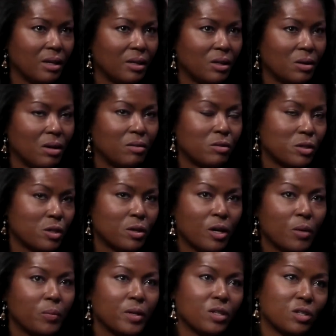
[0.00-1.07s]
You're
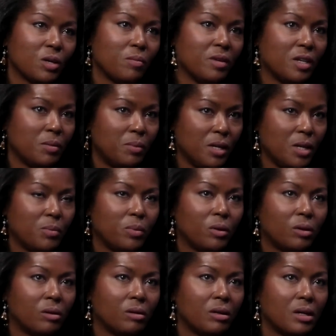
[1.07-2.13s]
helping so many
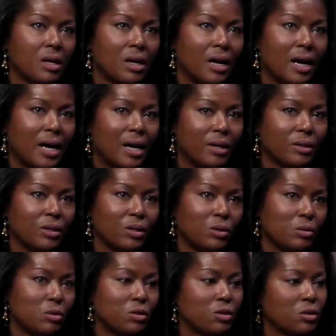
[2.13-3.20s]
people. How do
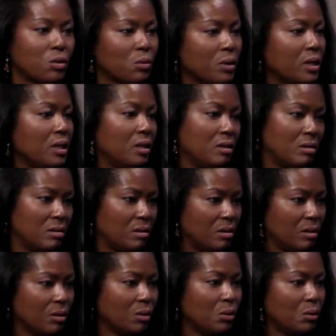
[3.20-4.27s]
you screen
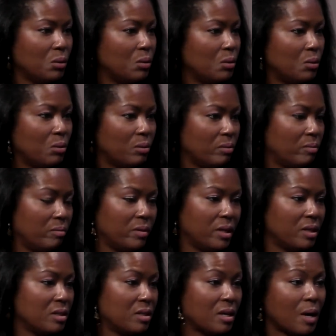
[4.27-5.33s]
who
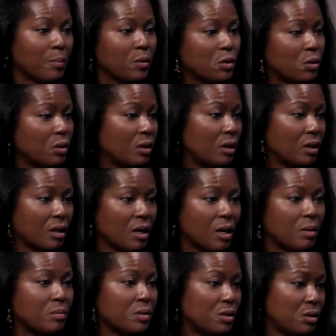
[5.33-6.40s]
gets the opportunity to
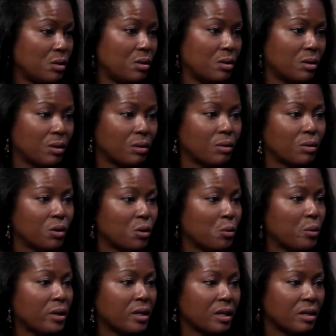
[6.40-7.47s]
come to your
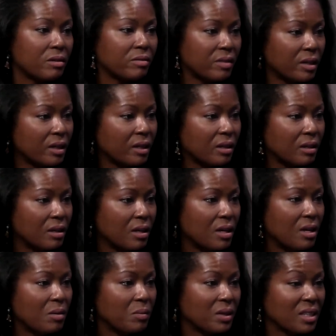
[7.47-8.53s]
weekend event?
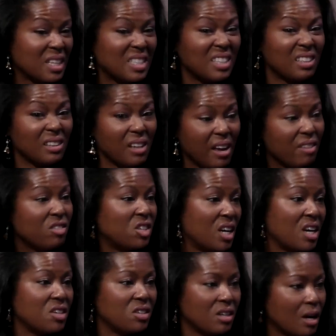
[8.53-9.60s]
Because that's a
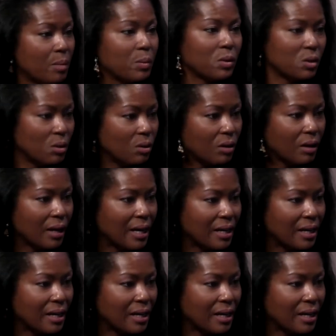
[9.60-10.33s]
life-changing opportunity.